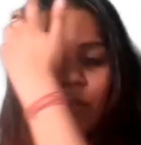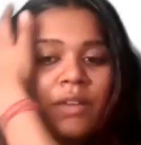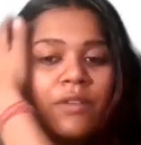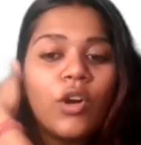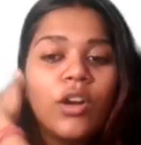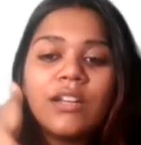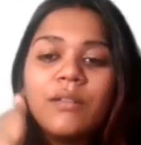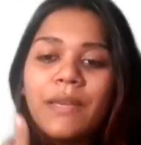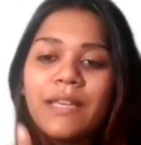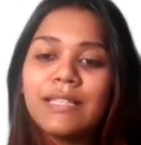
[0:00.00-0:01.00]
So he
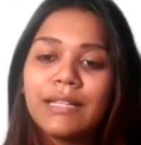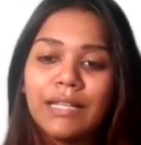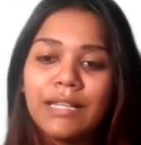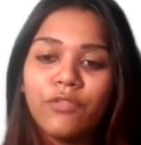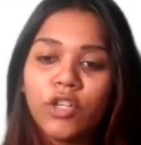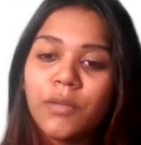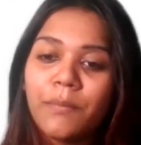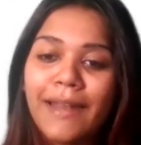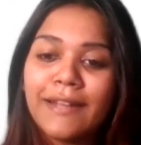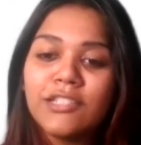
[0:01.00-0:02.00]
wanted basically for the
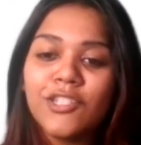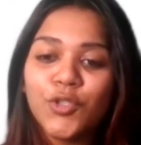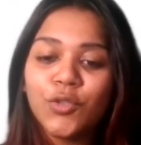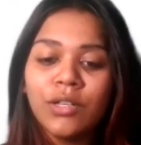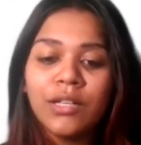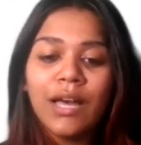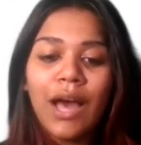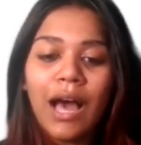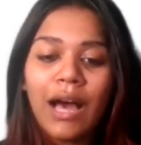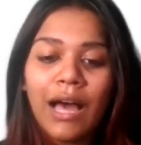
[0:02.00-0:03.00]
managers to
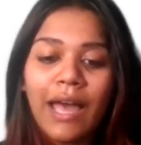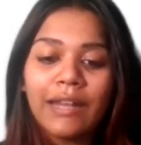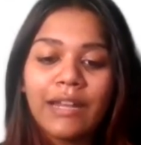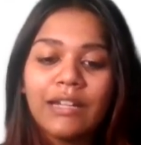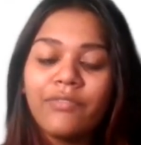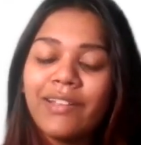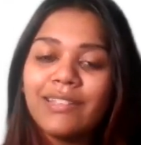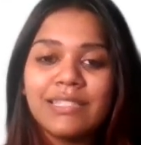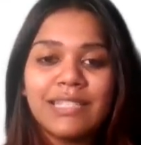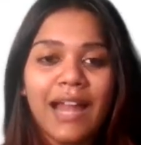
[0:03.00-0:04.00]
identify
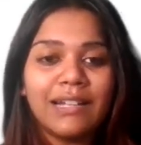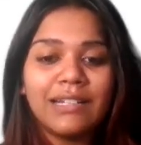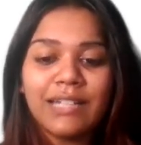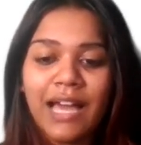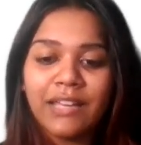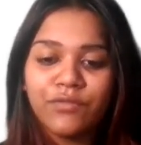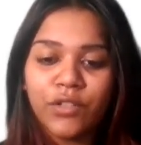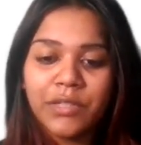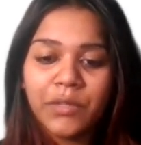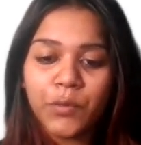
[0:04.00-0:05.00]
the standard time
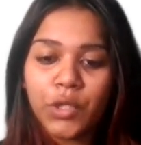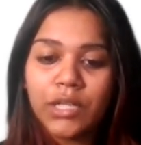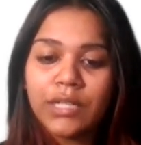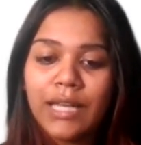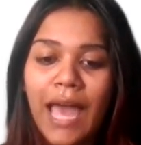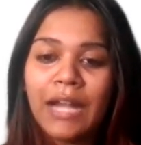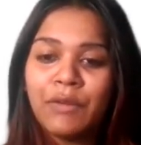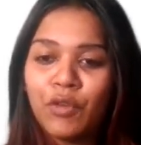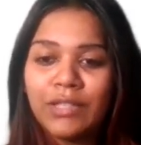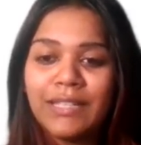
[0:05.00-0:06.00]
for the work
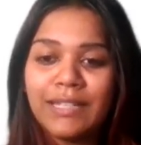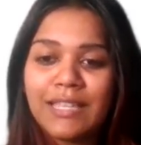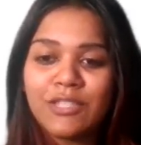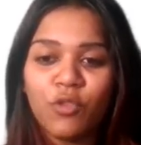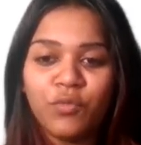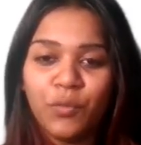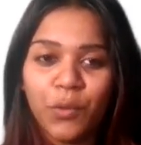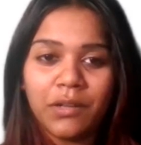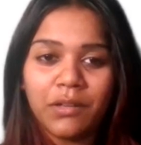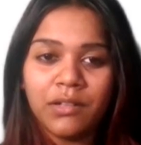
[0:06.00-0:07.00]
and for the rest of the
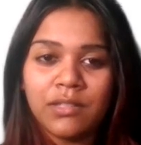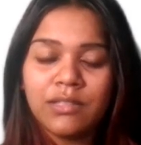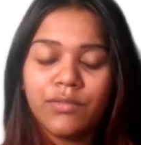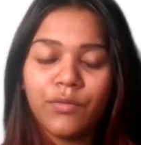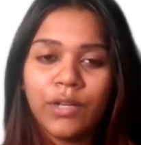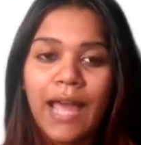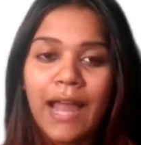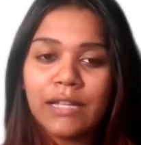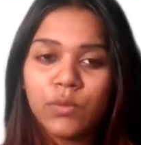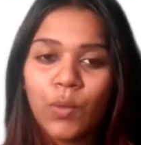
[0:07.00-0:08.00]
workers. For
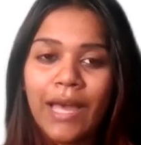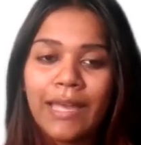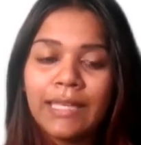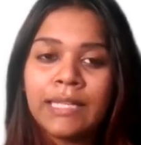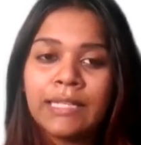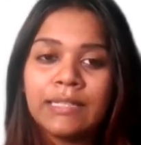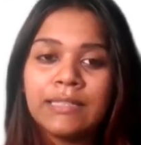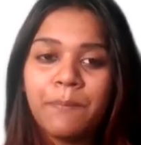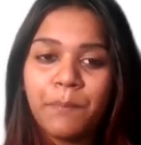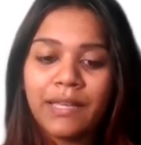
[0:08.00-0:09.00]
that's why he did
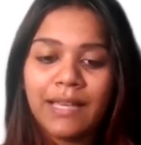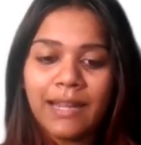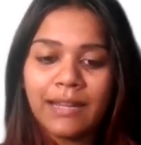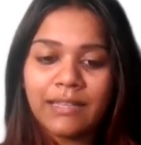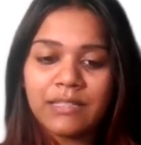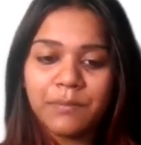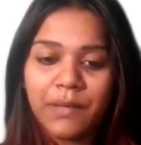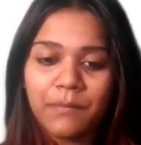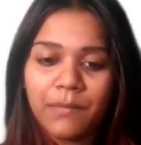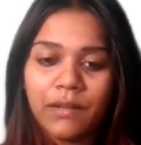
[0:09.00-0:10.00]
the pig iron
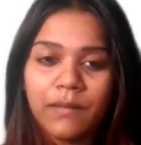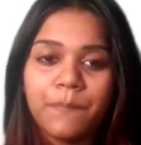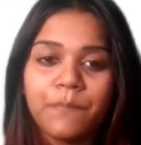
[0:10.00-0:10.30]
experiment.